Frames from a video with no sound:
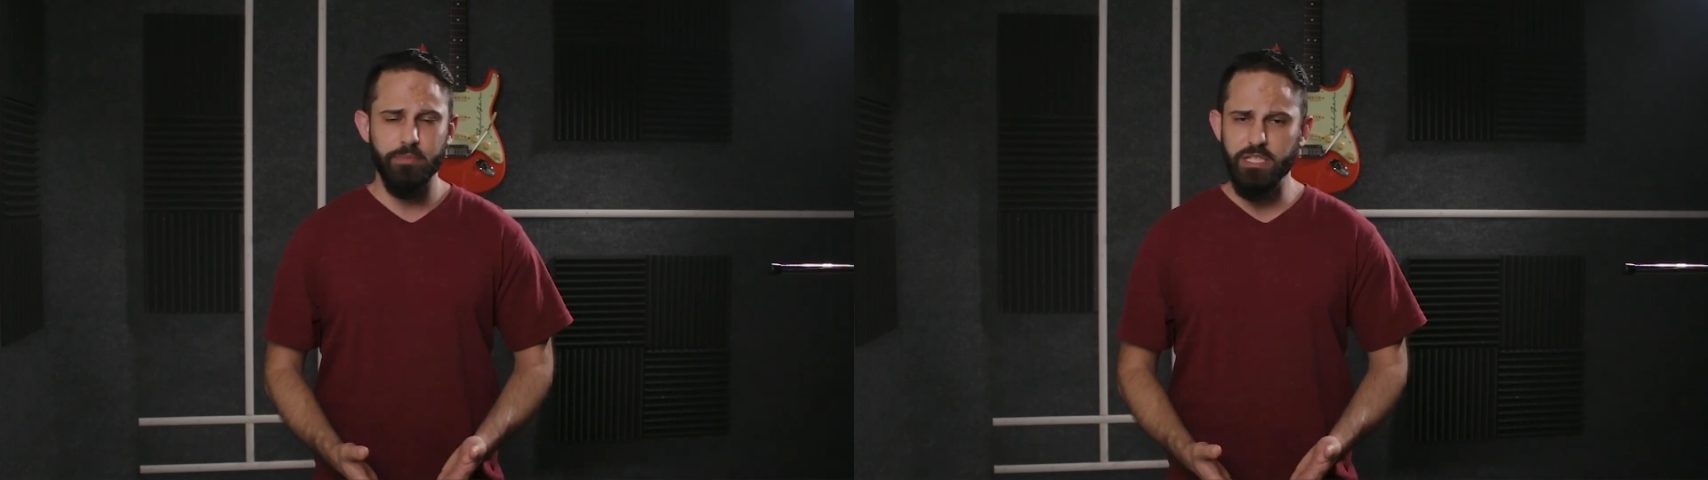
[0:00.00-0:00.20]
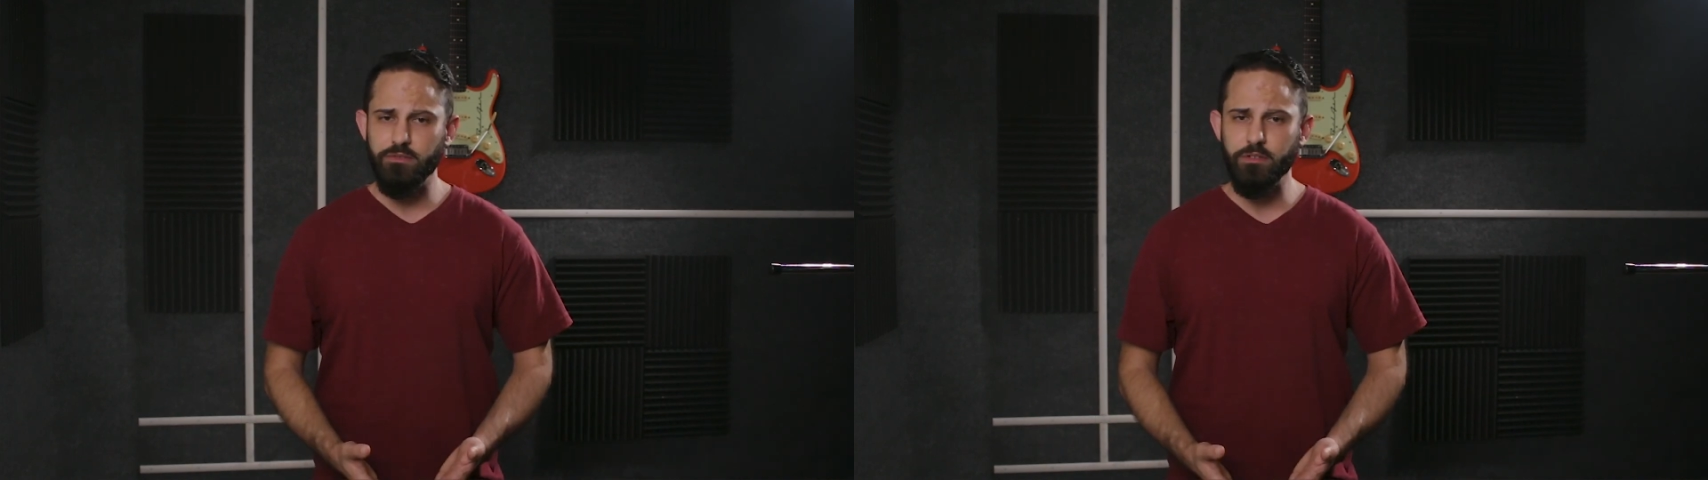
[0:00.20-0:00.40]

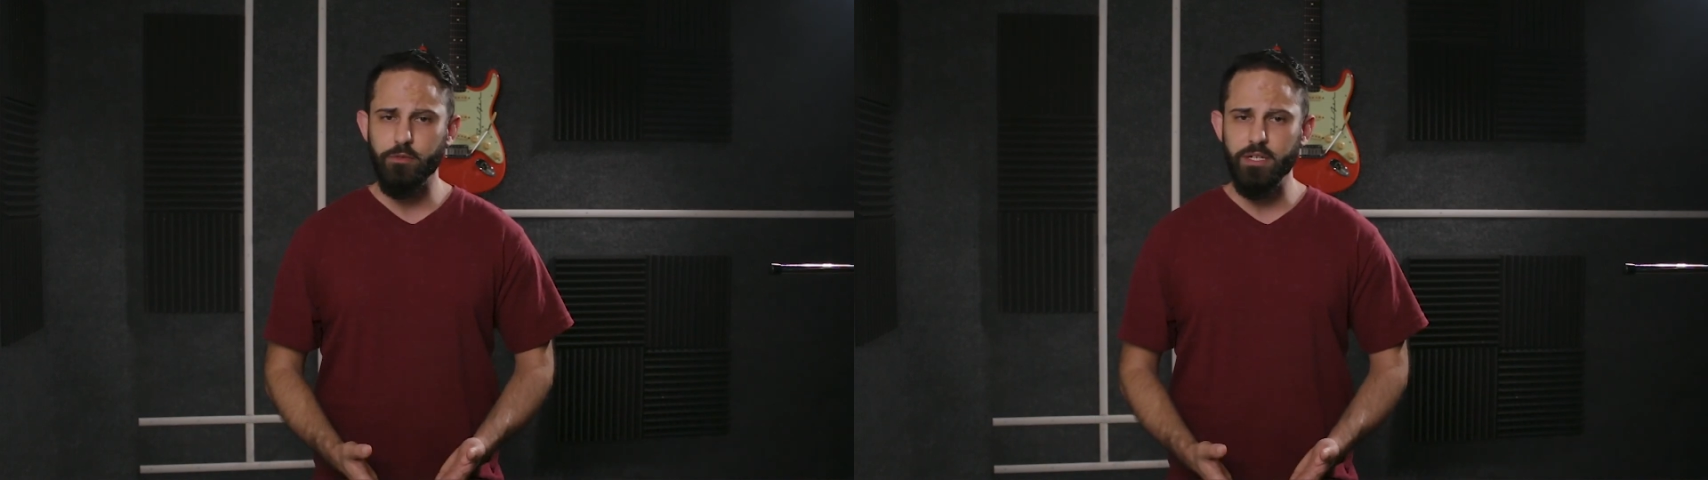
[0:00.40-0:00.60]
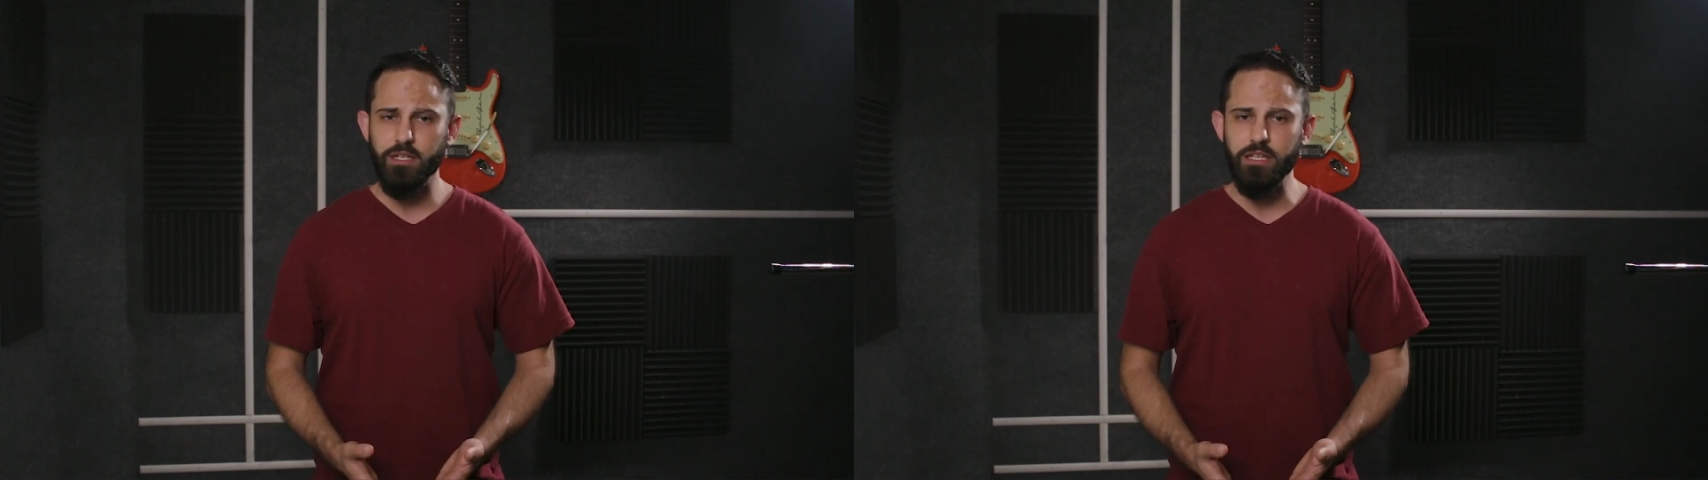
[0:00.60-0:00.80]
please feel
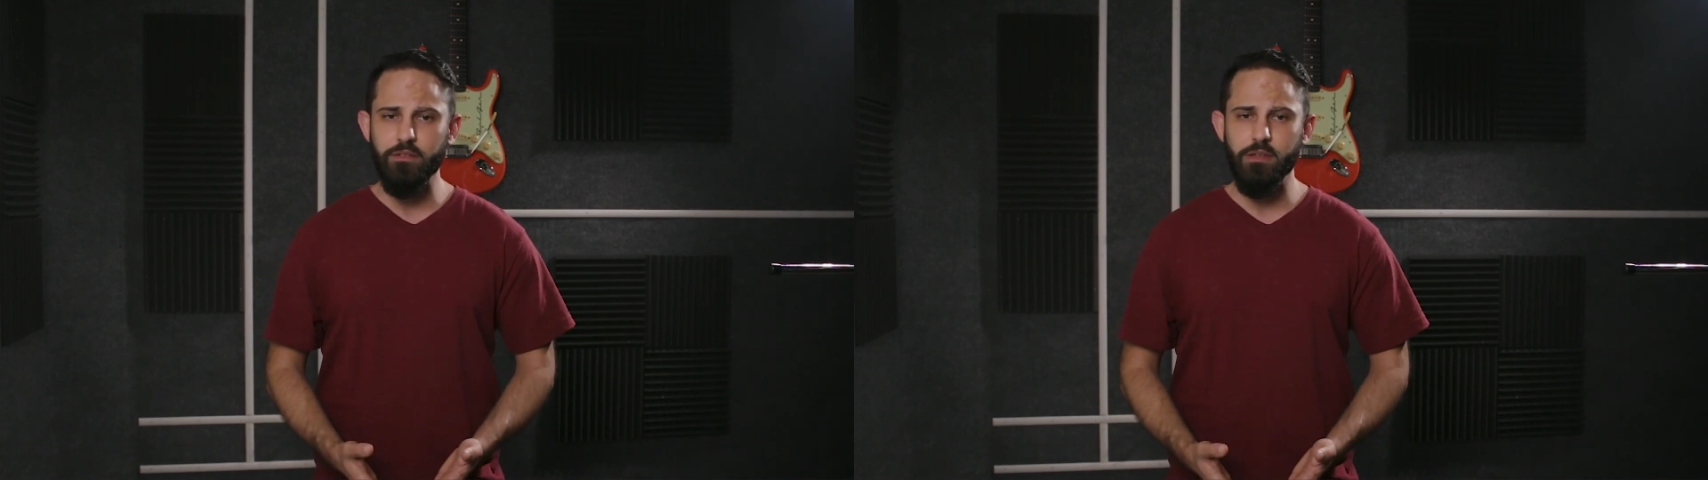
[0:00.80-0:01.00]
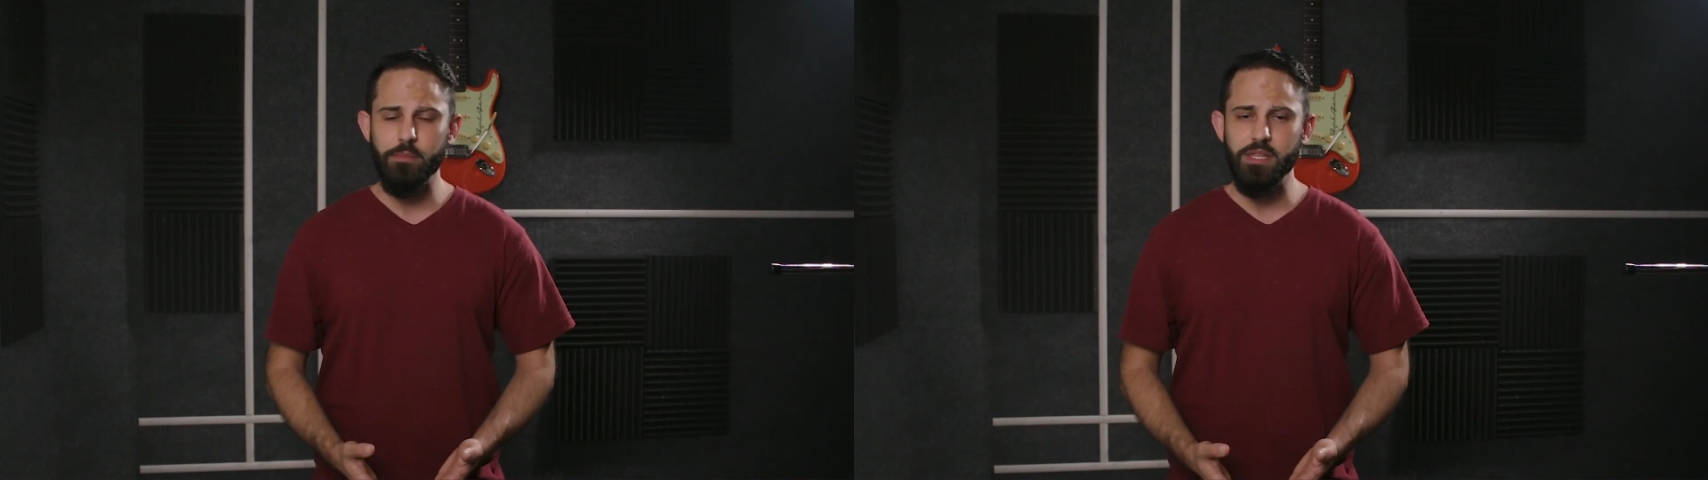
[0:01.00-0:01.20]
free to
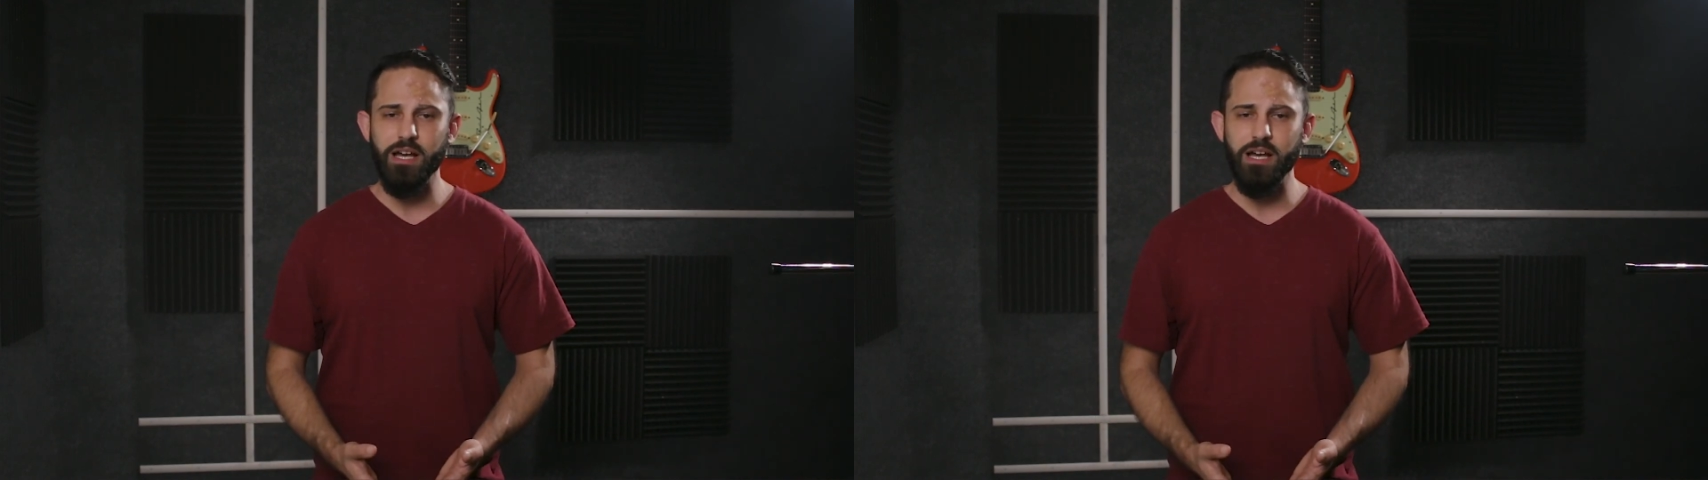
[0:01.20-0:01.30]
leave them in